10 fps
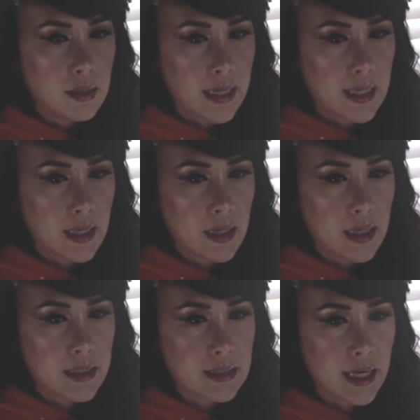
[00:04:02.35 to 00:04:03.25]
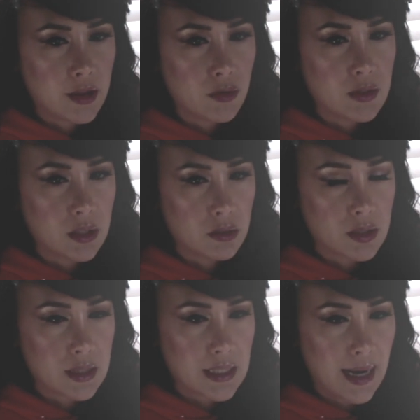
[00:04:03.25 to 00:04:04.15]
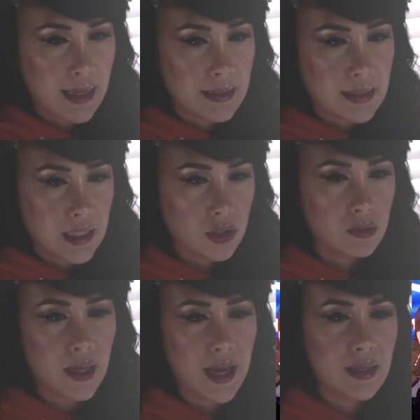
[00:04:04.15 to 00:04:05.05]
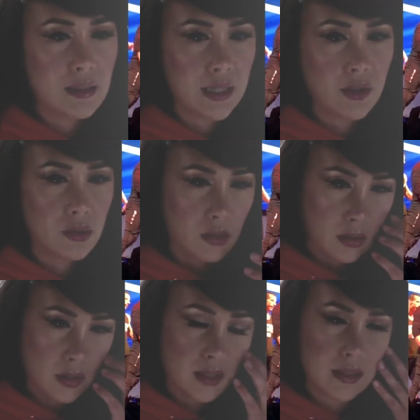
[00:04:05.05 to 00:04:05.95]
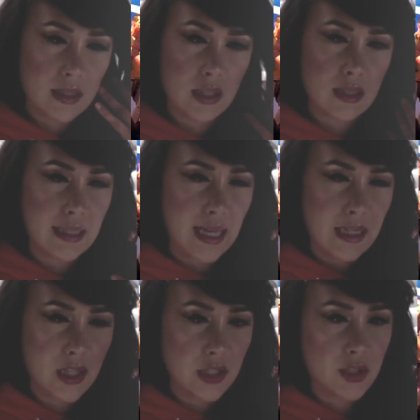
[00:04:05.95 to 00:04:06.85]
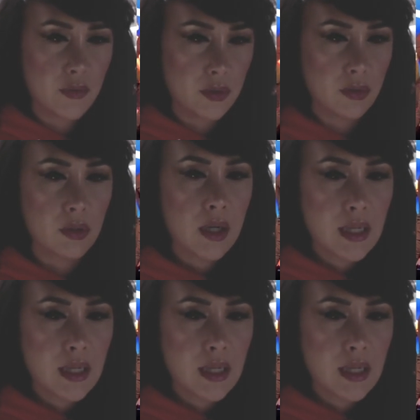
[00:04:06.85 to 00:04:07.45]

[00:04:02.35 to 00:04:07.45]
Like it's like those little signs that you get, like you're it's just like that deja vu